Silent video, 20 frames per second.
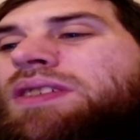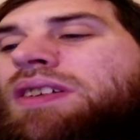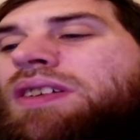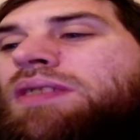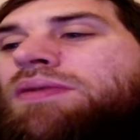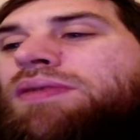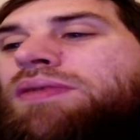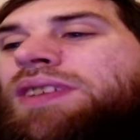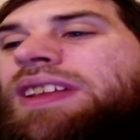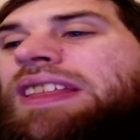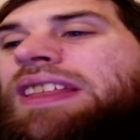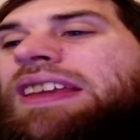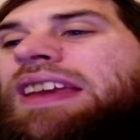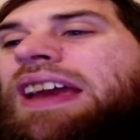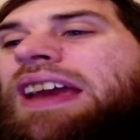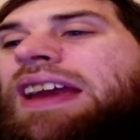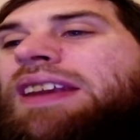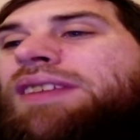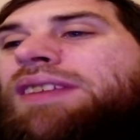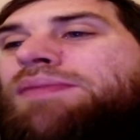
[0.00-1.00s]
Not really
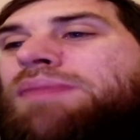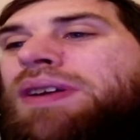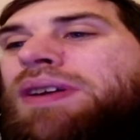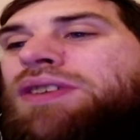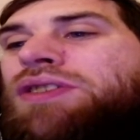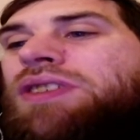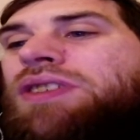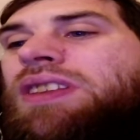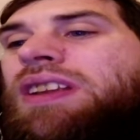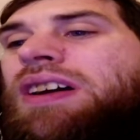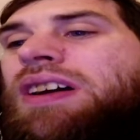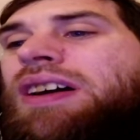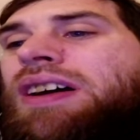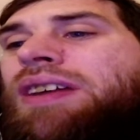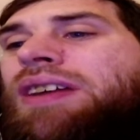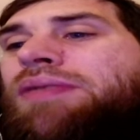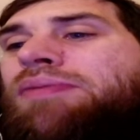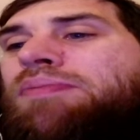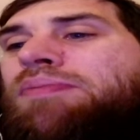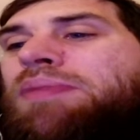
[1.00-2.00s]
gaining much
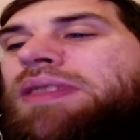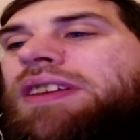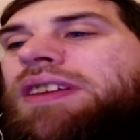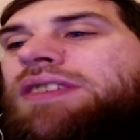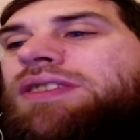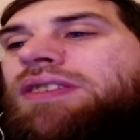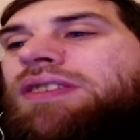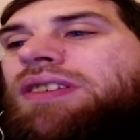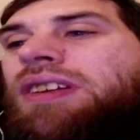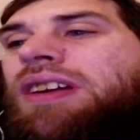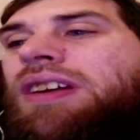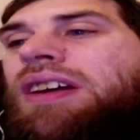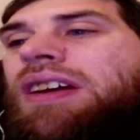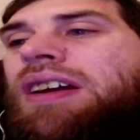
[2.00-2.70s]
life, but that's